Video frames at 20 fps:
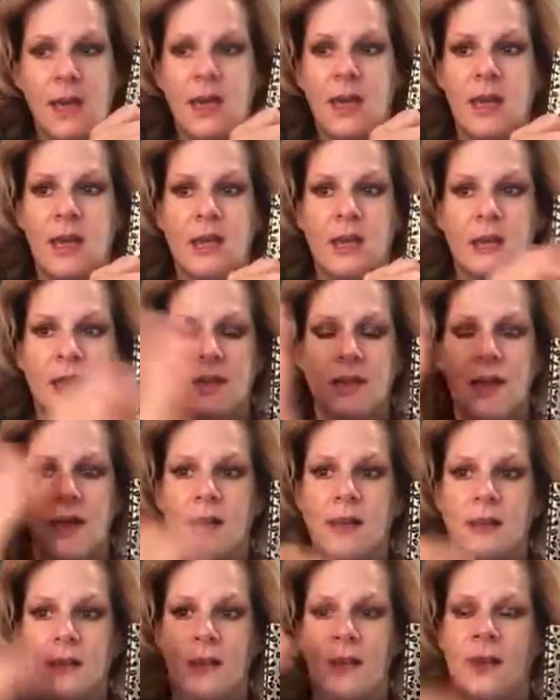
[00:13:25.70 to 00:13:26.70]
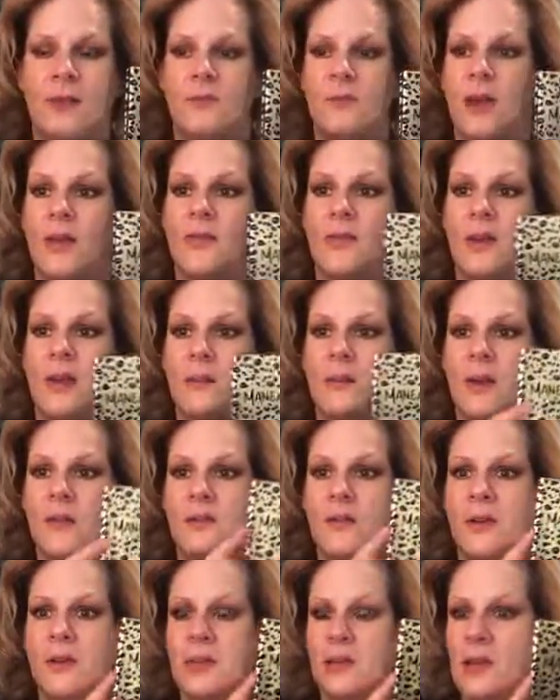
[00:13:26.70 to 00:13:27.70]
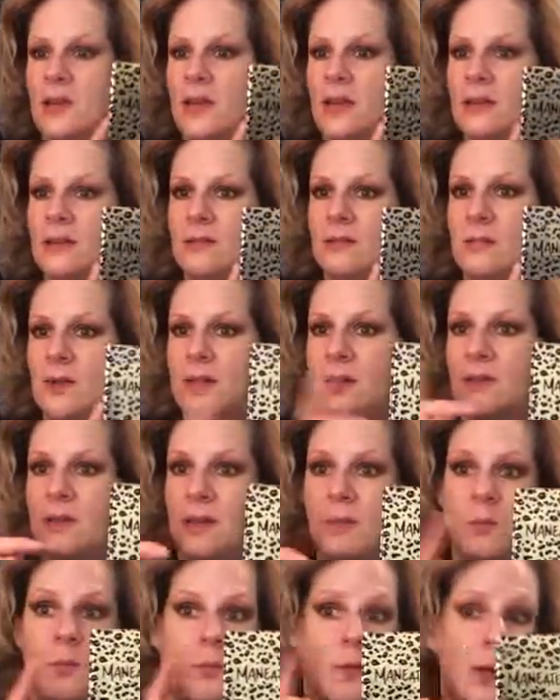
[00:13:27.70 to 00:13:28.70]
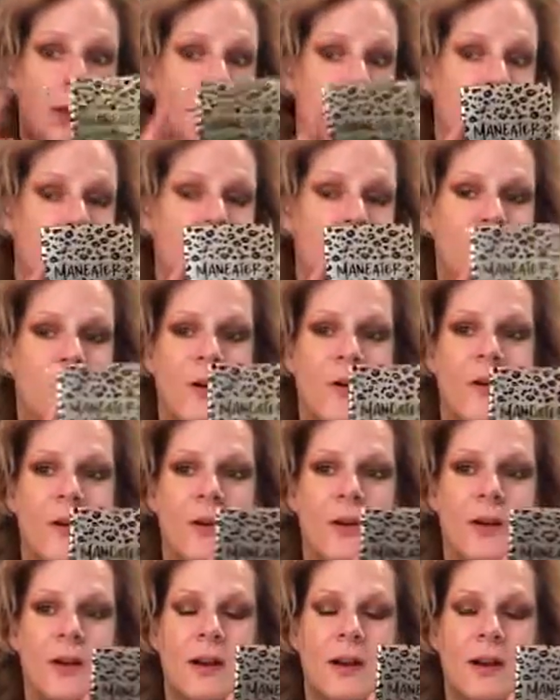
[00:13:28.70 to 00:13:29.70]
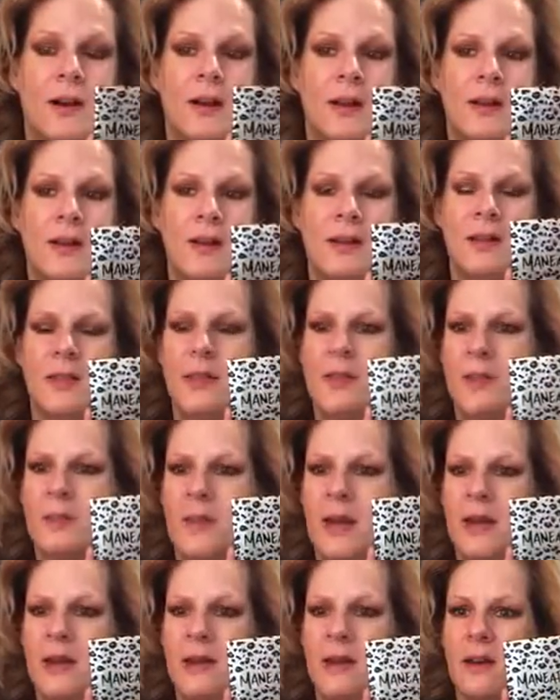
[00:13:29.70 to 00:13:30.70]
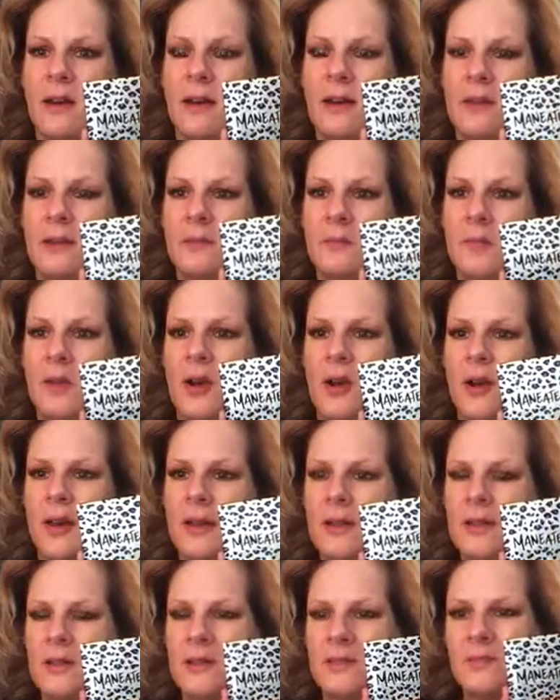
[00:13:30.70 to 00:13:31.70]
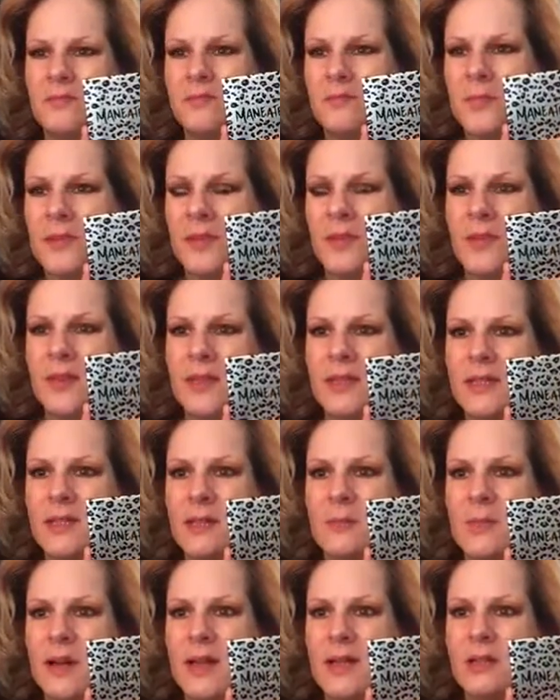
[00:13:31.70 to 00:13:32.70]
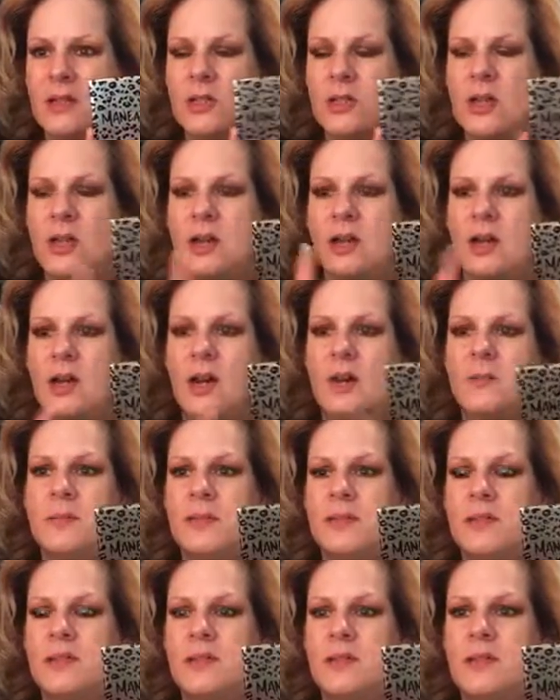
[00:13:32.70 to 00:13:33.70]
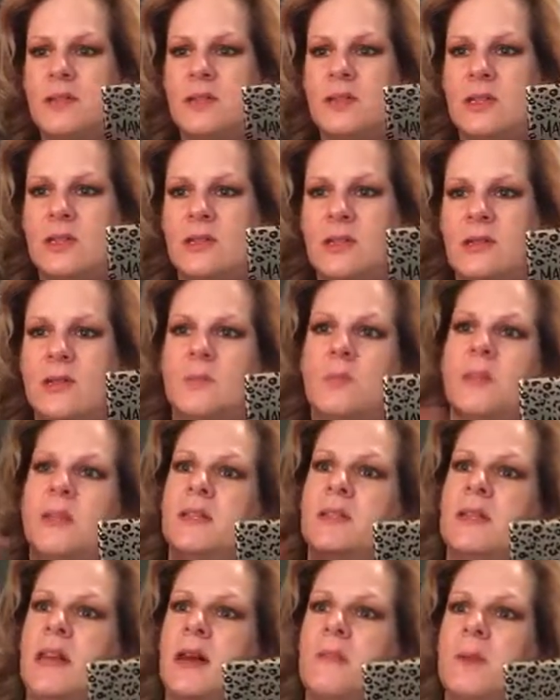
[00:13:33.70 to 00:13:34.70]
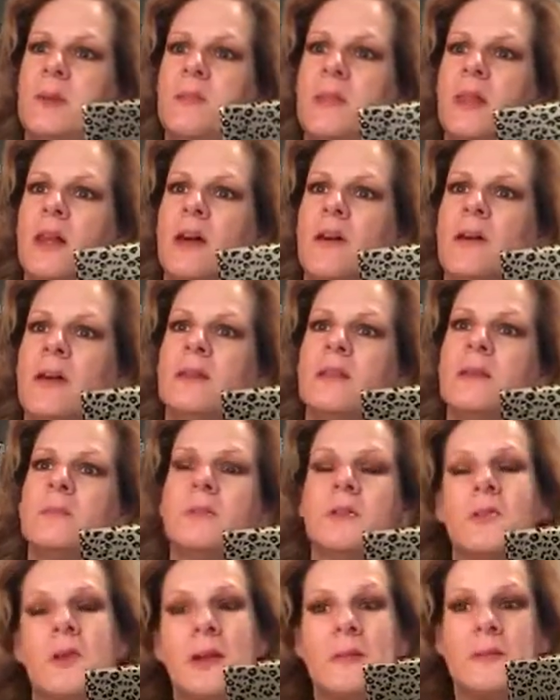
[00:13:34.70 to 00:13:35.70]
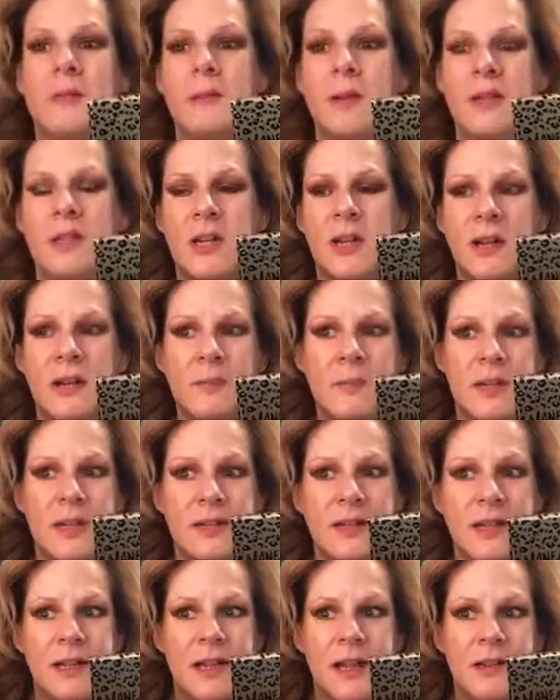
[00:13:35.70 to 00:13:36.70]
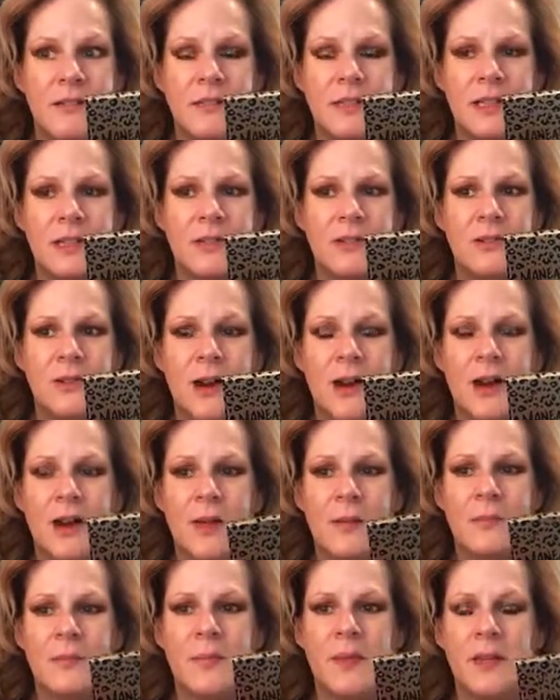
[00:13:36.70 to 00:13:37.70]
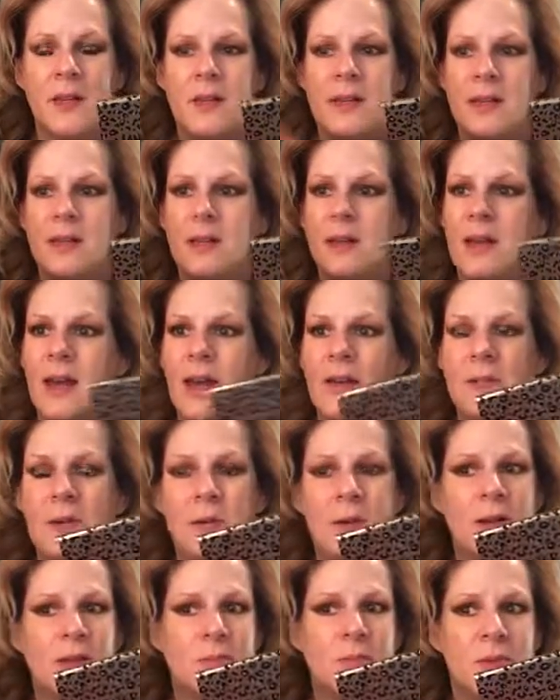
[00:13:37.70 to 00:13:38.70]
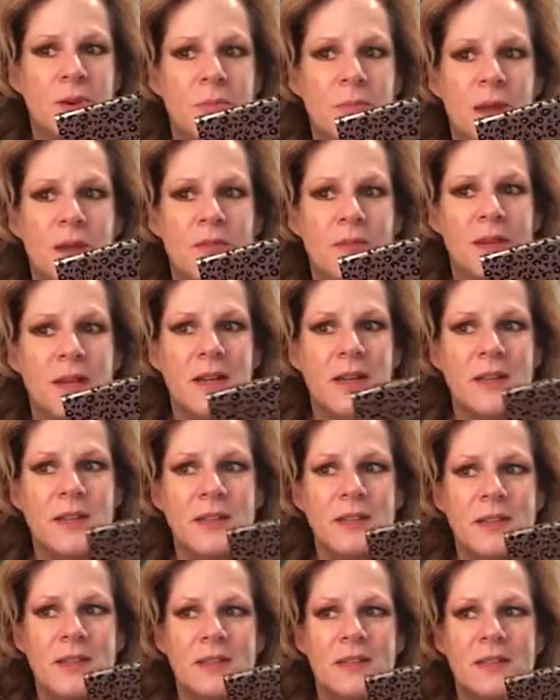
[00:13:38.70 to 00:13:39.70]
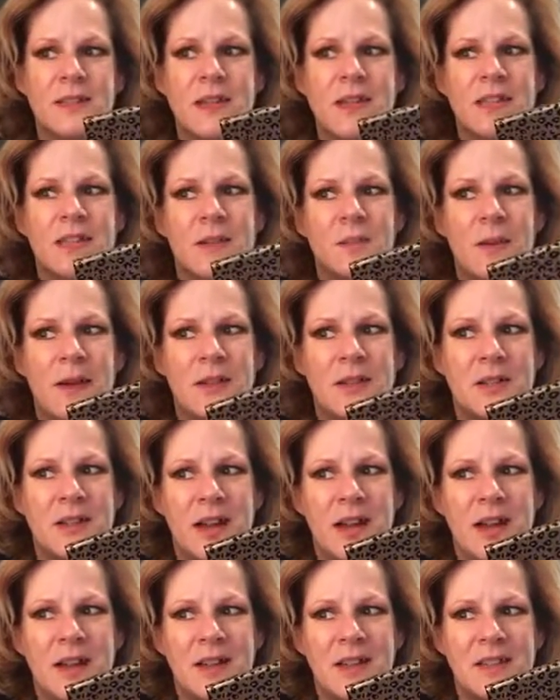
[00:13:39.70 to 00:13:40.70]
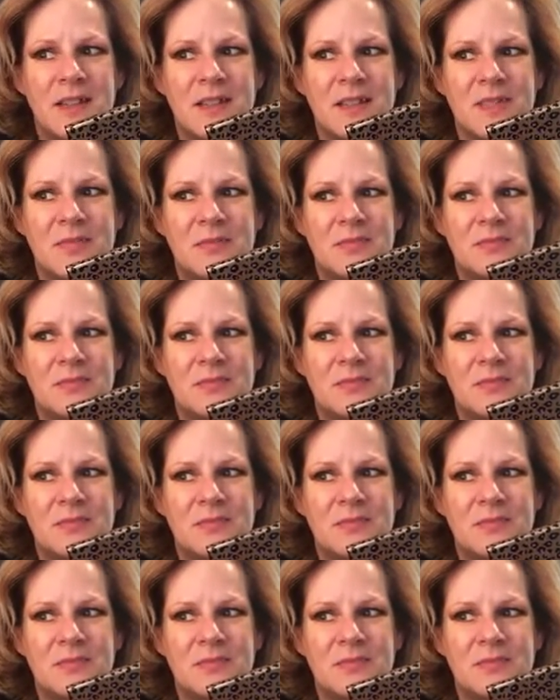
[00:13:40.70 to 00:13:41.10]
and I have nothing on my face yet because I'm waiting for the Becca products. So thanks so much. Hope to see you soon. Please comment below and subscribe to my channel, because I'd love to have you watch more of my videos. Thanks so much, guys.